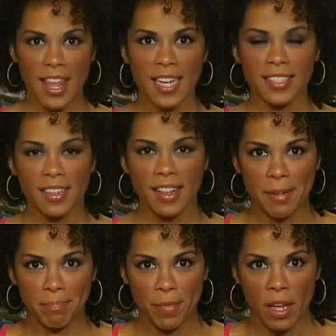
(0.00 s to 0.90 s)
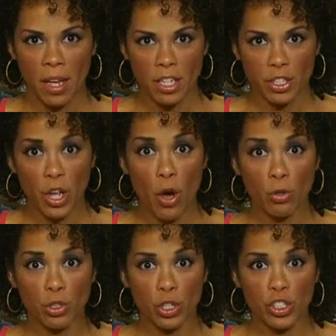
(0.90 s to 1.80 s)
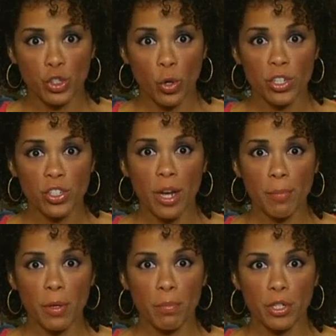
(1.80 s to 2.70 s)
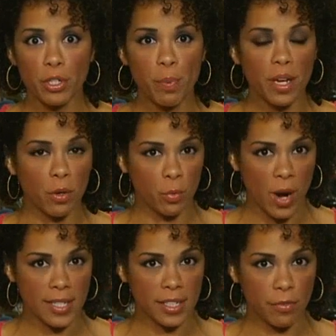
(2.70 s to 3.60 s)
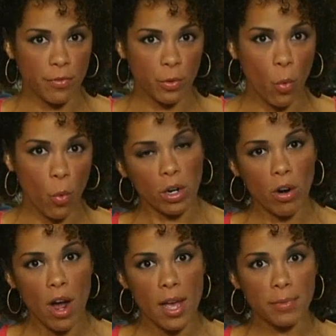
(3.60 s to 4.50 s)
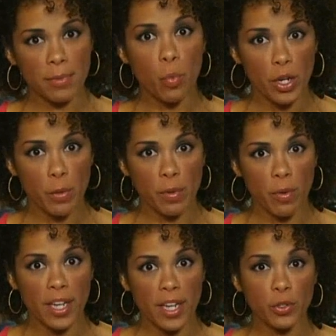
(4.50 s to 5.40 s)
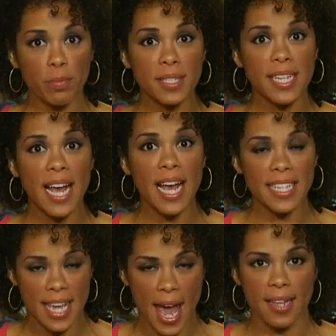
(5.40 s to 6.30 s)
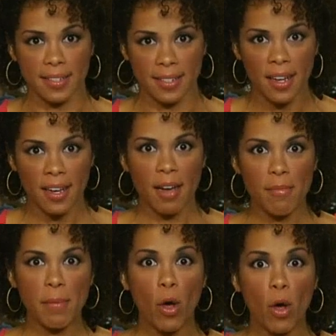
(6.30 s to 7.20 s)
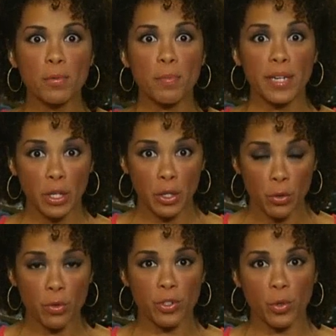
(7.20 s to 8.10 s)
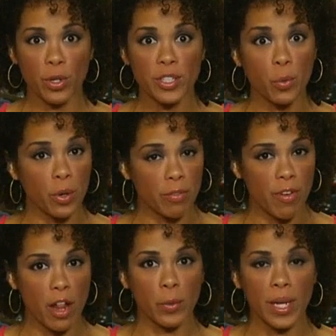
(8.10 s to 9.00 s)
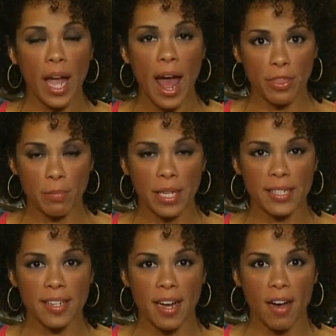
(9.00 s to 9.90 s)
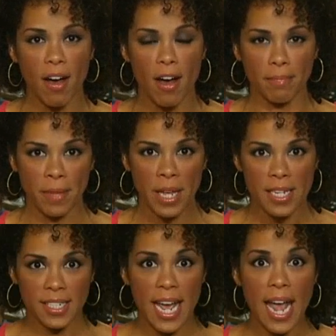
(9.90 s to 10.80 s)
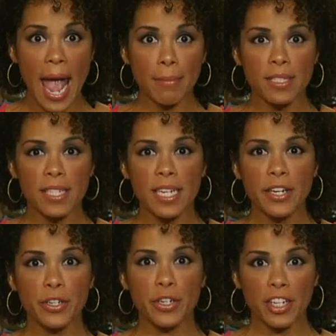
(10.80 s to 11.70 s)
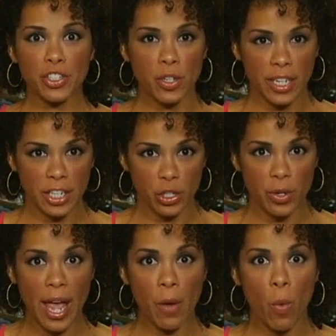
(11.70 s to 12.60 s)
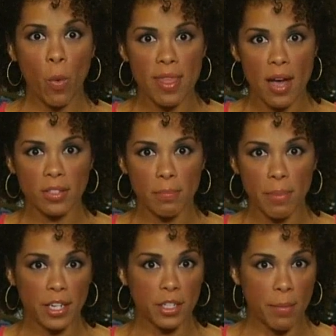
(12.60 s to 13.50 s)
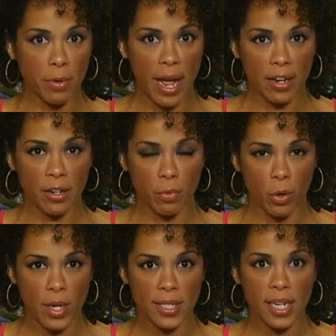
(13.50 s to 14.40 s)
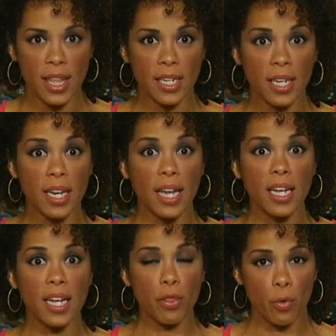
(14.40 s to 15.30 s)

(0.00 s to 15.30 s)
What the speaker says: Thanks, Glenn. So, should George W. Bush be arrested for war crimes? One human rights group says yes. I'm Amy Holmes, bringing you the stories we're following at theblaze.com. Today, Amnesty International issued a 1,000-page memorandum requesting that Canadian